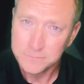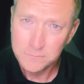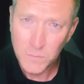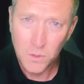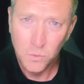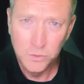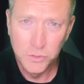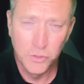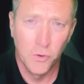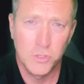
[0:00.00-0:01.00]
We'll do the
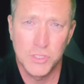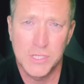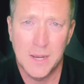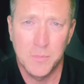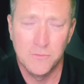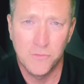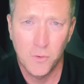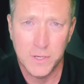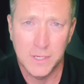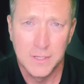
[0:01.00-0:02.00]
grocery shopping for
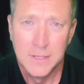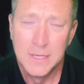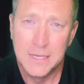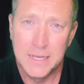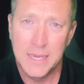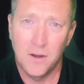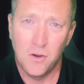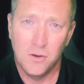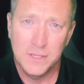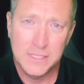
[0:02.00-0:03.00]
you. And again,
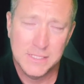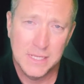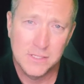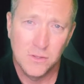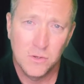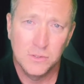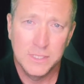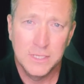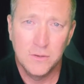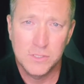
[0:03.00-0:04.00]
all that stays locally
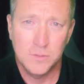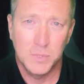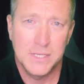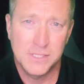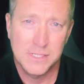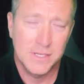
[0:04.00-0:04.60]
goes to Blessings in a